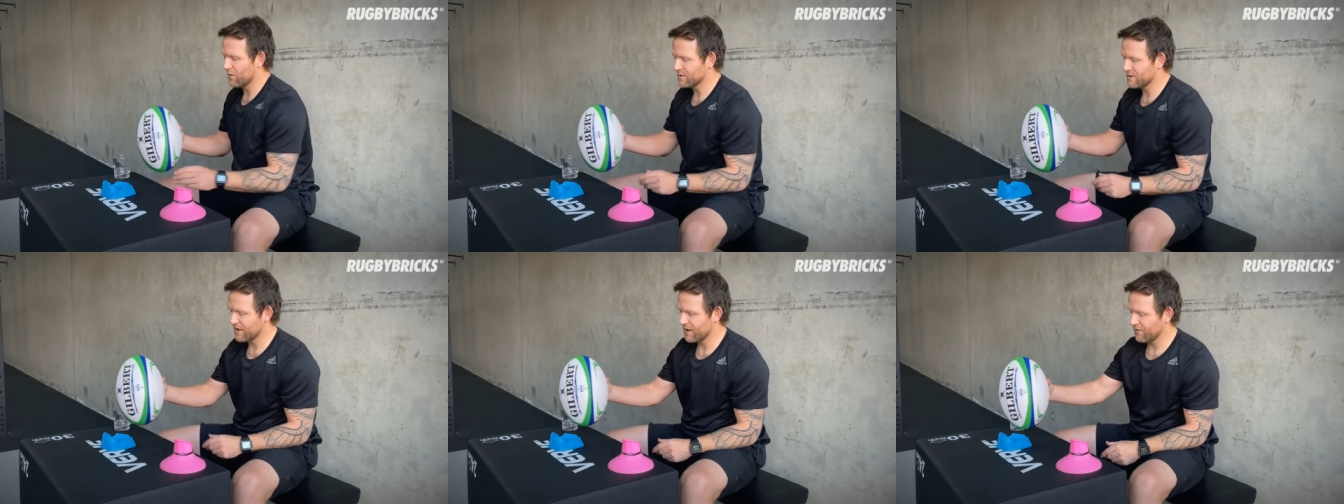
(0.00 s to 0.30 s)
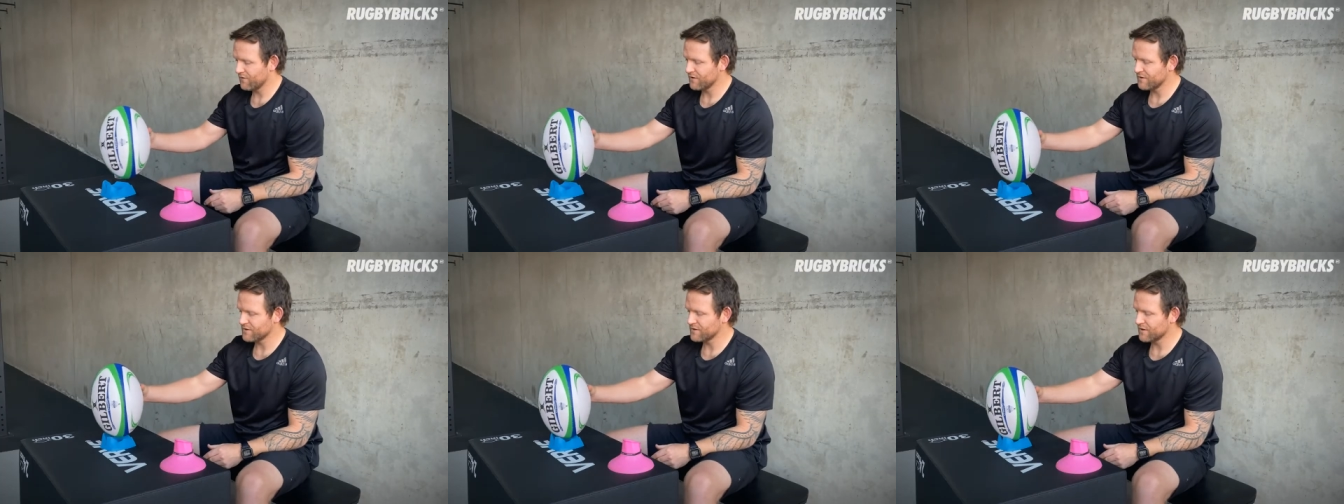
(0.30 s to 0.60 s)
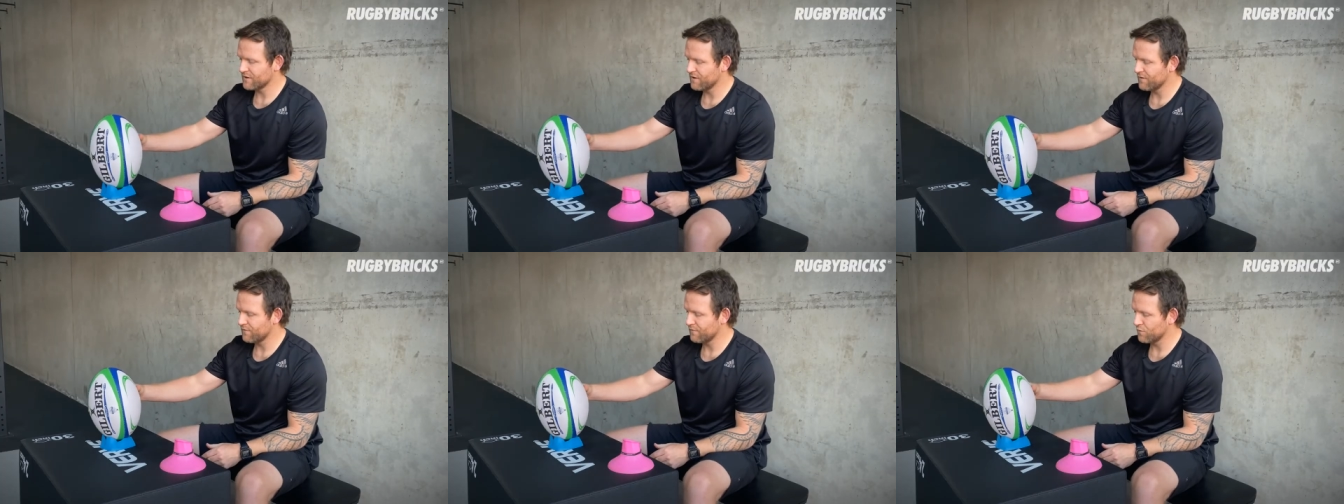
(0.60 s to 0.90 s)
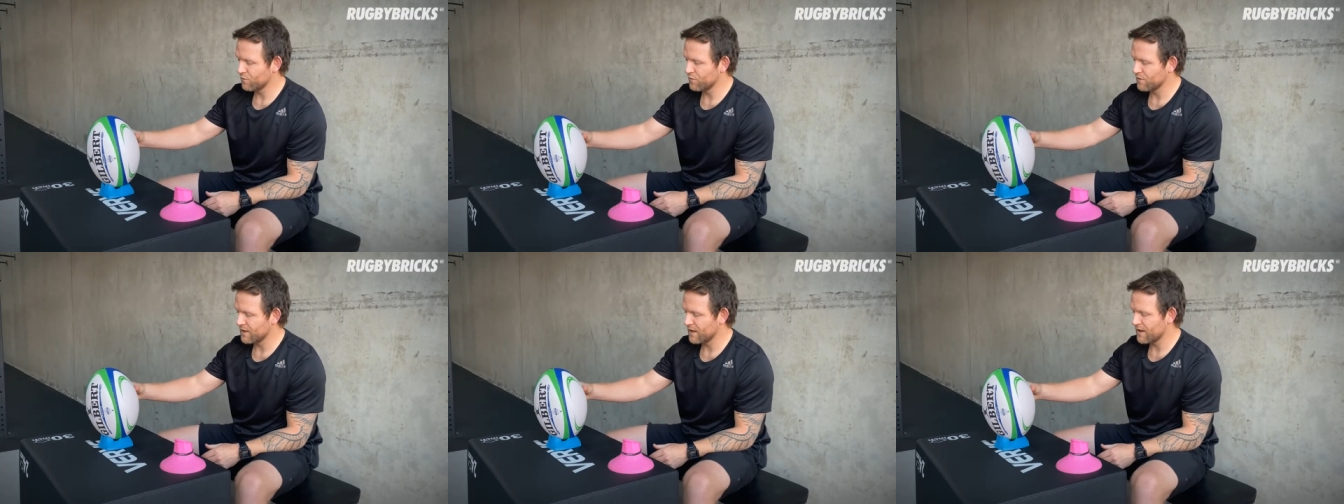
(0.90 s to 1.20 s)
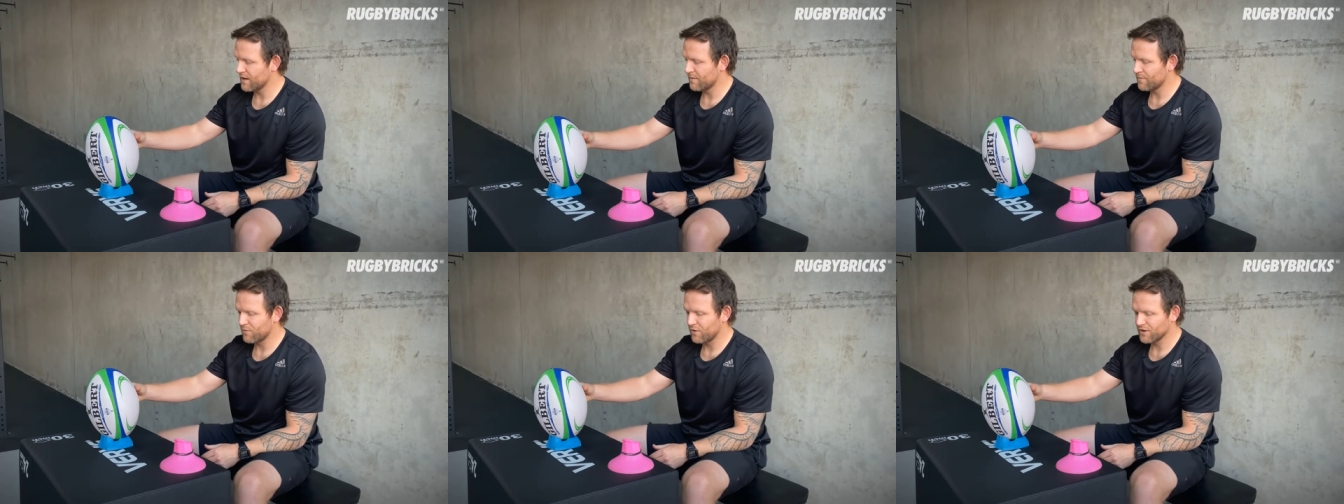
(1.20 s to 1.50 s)
was having. So therefore,
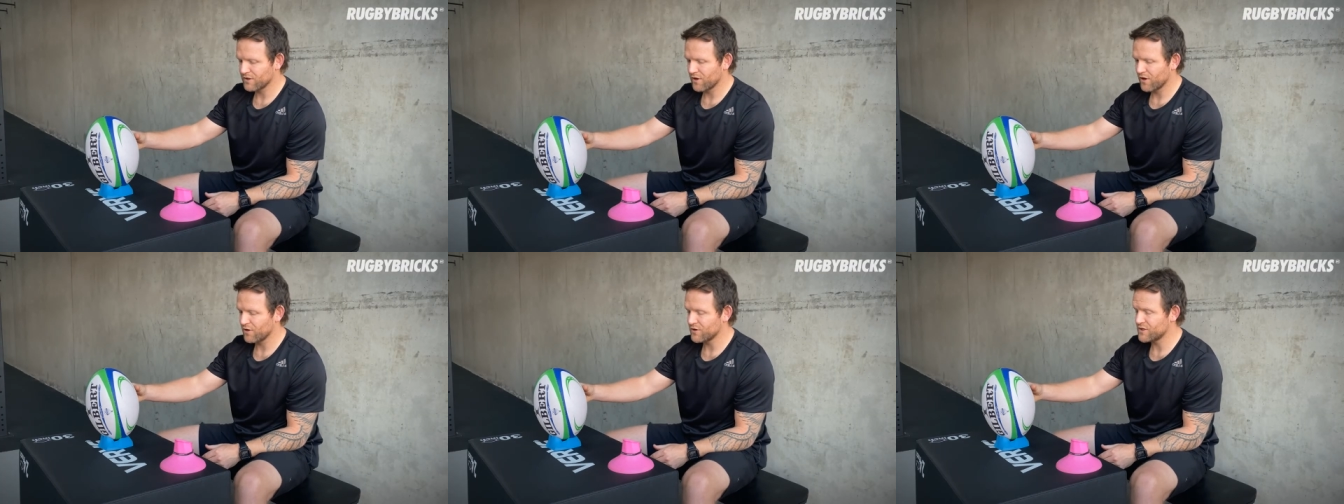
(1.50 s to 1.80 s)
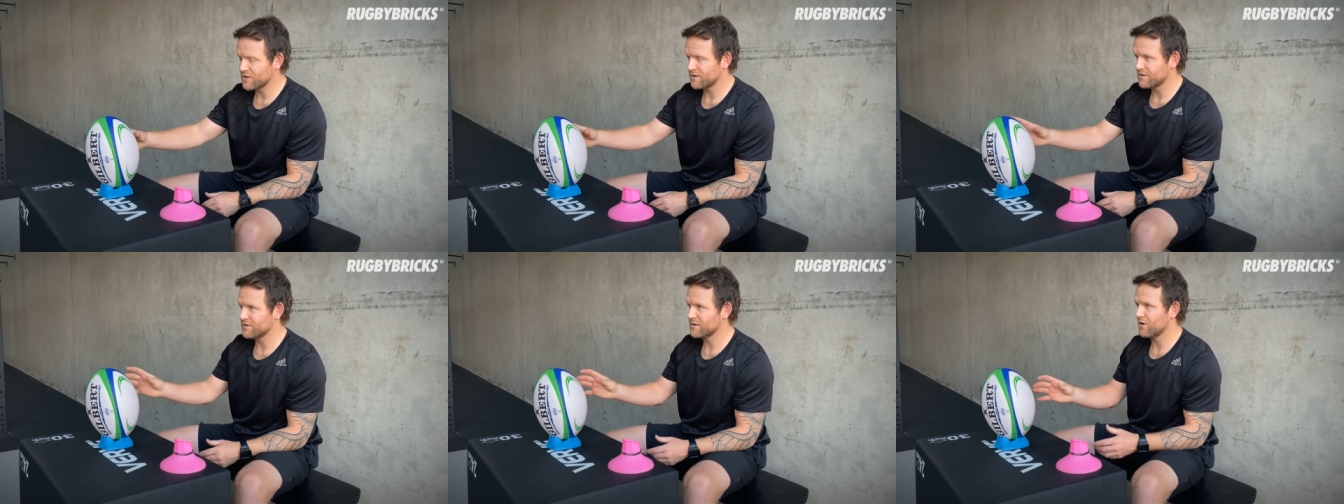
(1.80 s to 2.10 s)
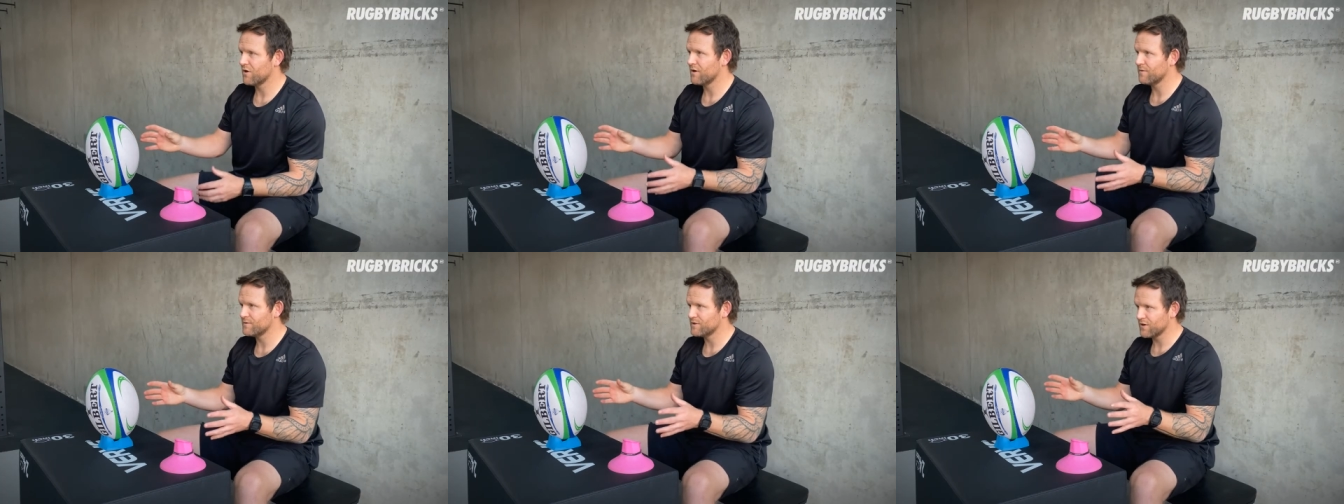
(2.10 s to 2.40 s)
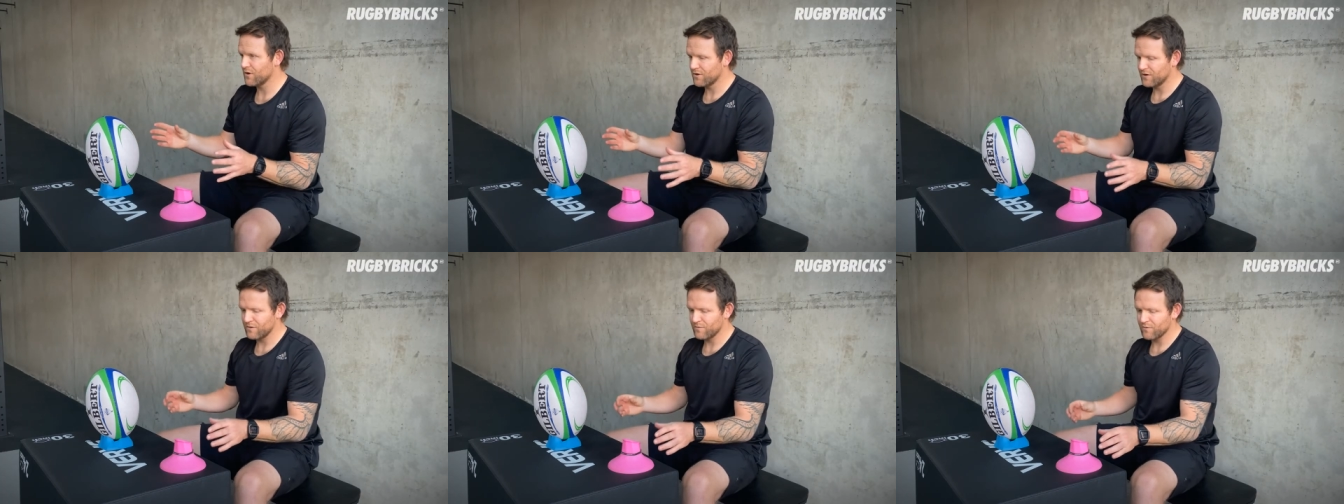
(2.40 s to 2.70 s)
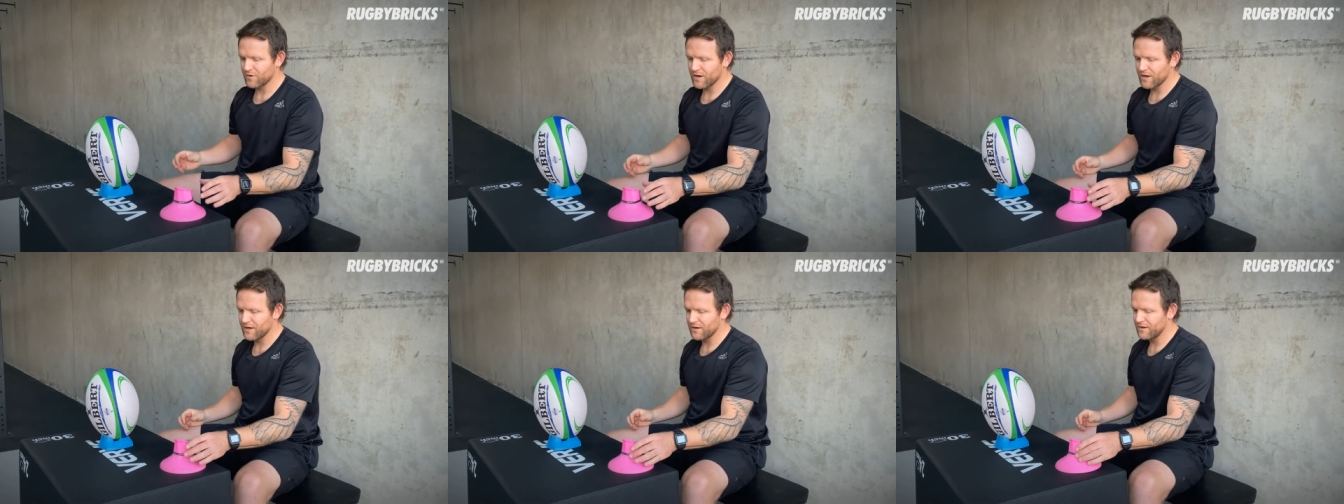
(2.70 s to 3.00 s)
uh, my coach at the time, Tony
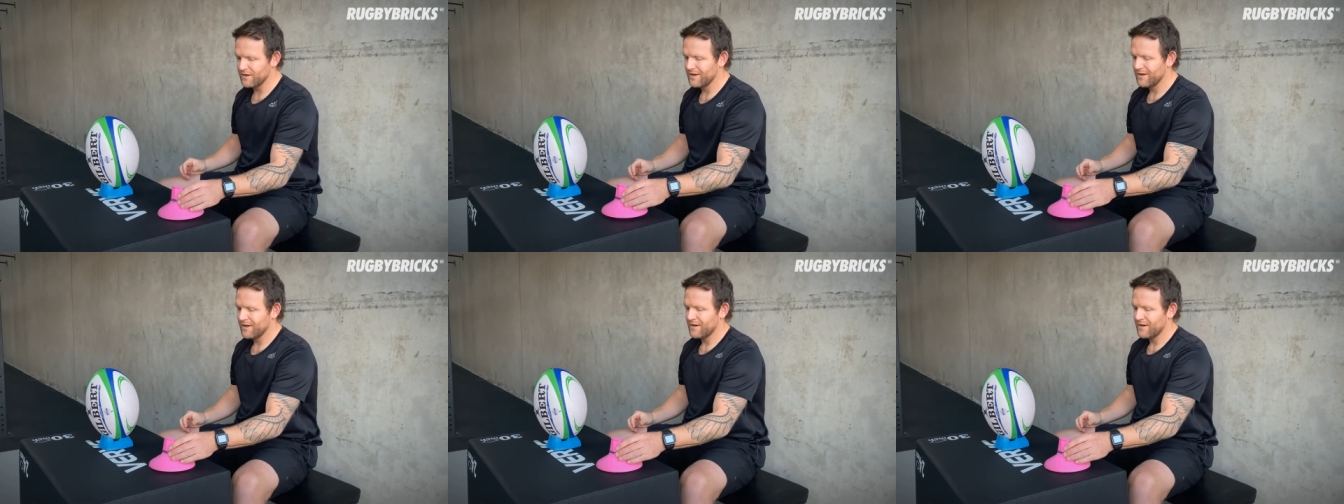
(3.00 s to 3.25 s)
Brown,